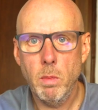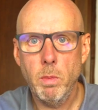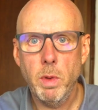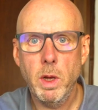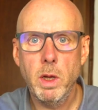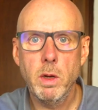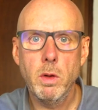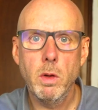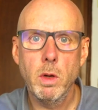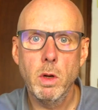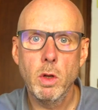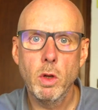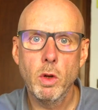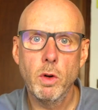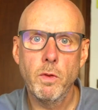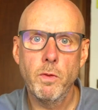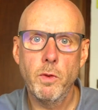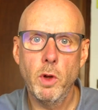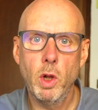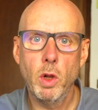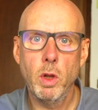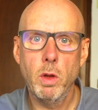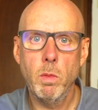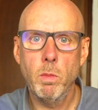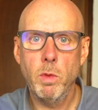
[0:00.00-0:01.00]
by doing a good
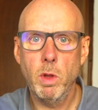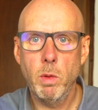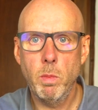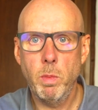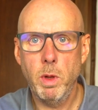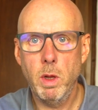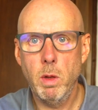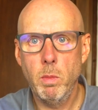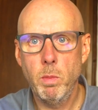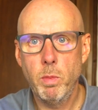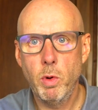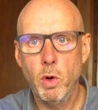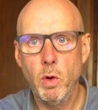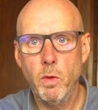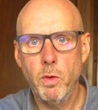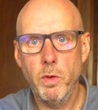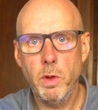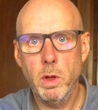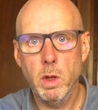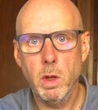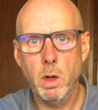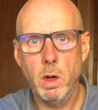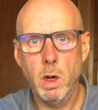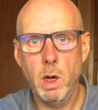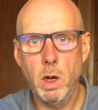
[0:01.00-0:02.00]
volume you'll be
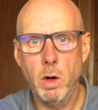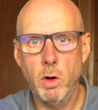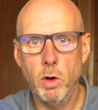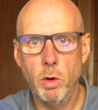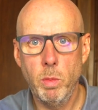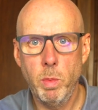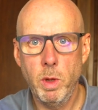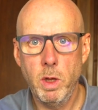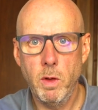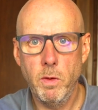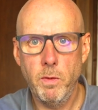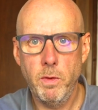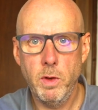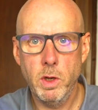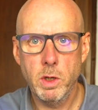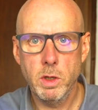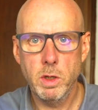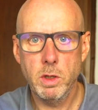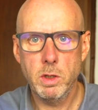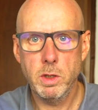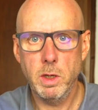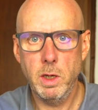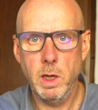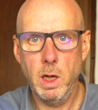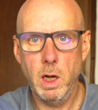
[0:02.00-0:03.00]
improving your aerobic
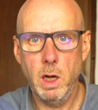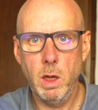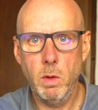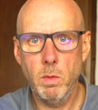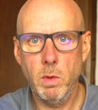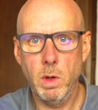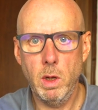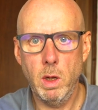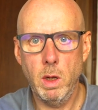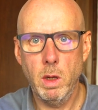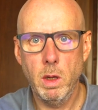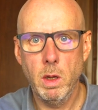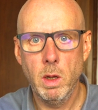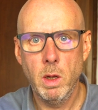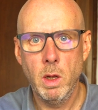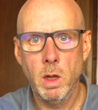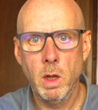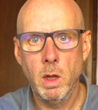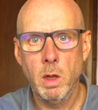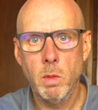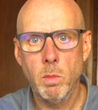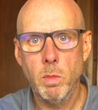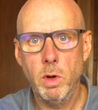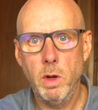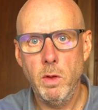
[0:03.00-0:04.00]
efficiency anyway.
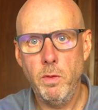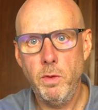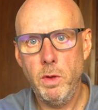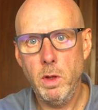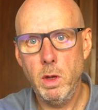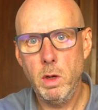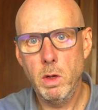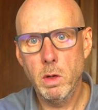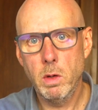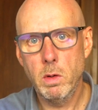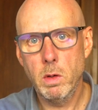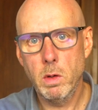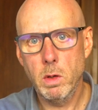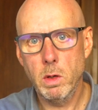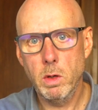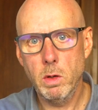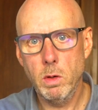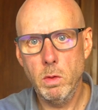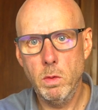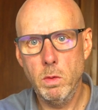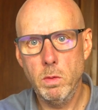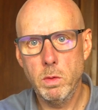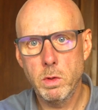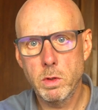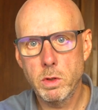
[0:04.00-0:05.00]
But if you don't
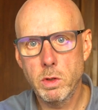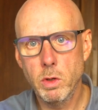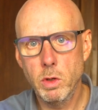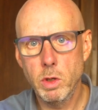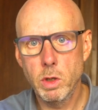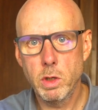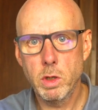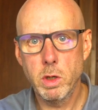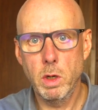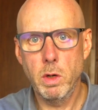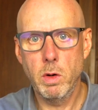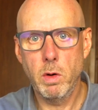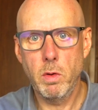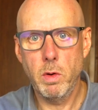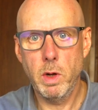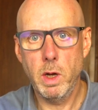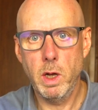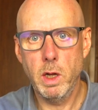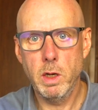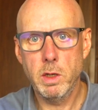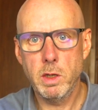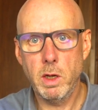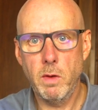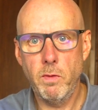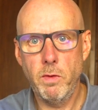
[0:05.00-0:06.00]
do such long
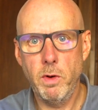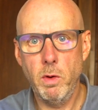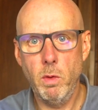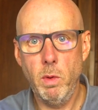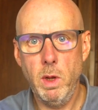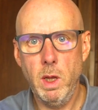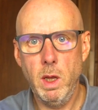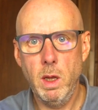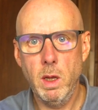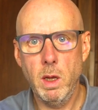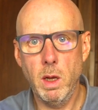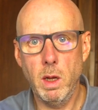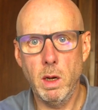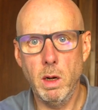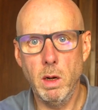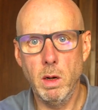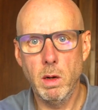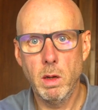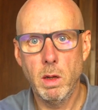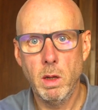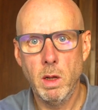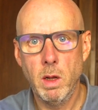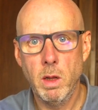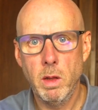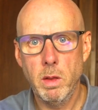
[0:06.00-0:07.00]
rides every weekend,
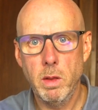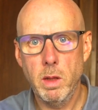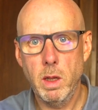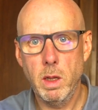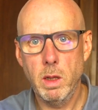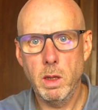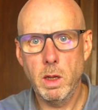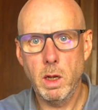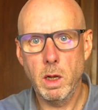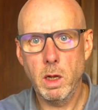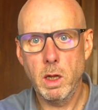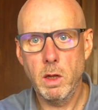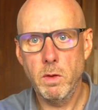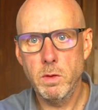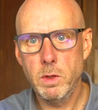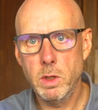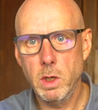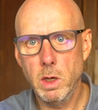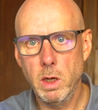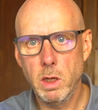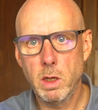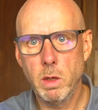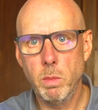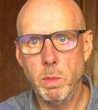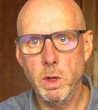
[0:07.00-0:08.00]
then that gives you
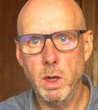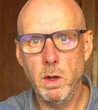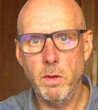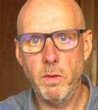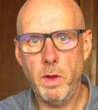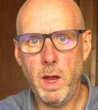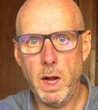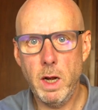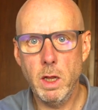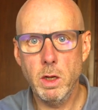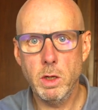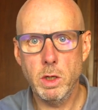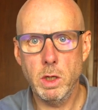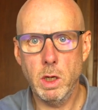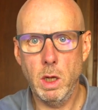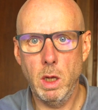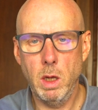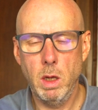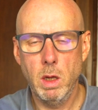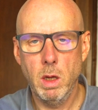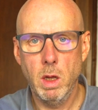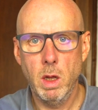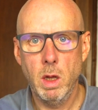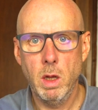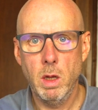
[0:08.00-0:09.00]
a little bit of
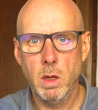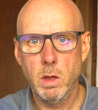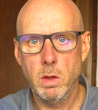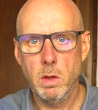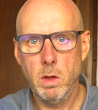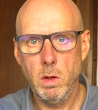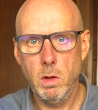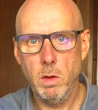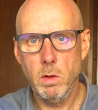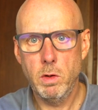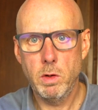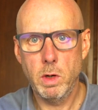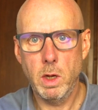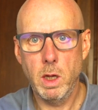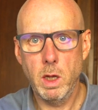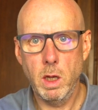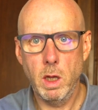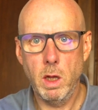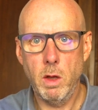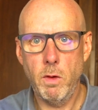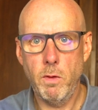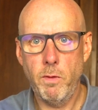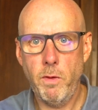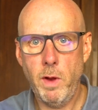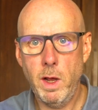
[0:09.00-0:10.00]
energy to try and
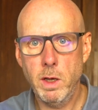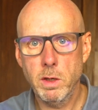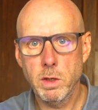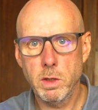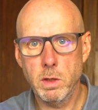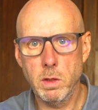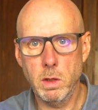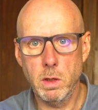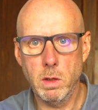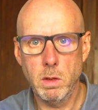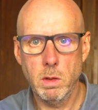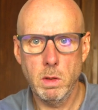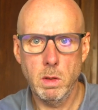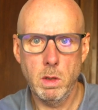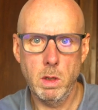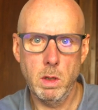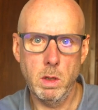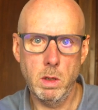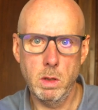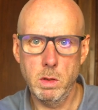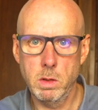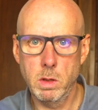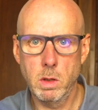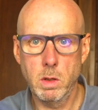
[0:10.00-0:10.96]
get faster, and as a